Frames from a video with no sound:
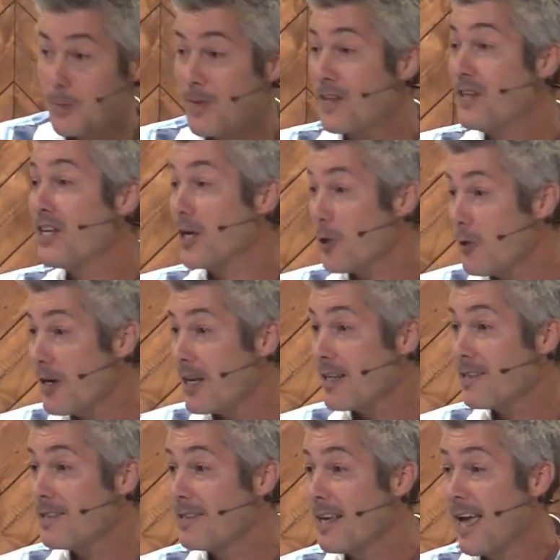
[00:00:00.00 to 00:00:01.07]

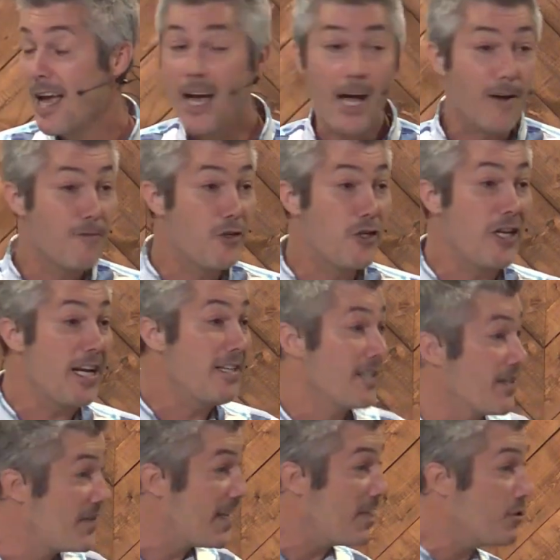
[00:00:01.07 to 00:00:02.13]
nearness of
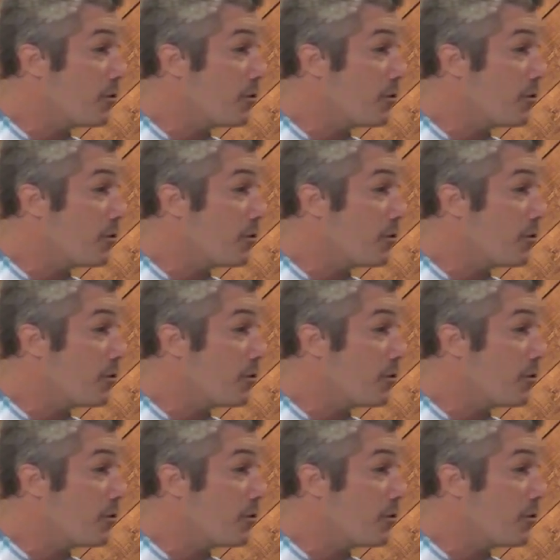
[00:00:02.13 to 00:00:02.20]
Jesus. These are